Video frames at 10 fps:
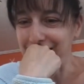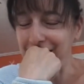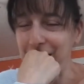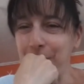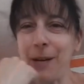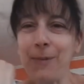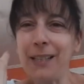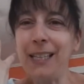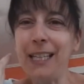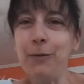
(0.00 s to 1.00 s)
sometimes
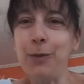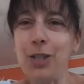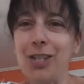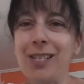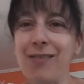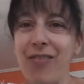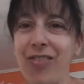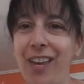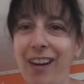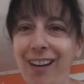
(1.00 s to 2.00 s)
I think if we just
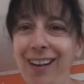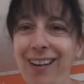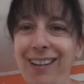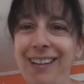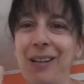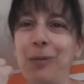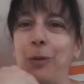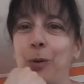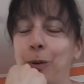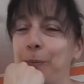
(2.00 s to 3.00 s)
think,
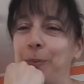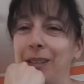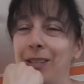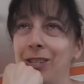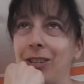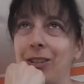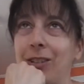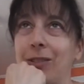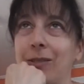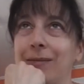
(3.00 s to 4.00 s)
we won't be
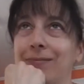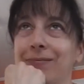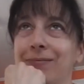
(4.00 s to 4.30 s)
so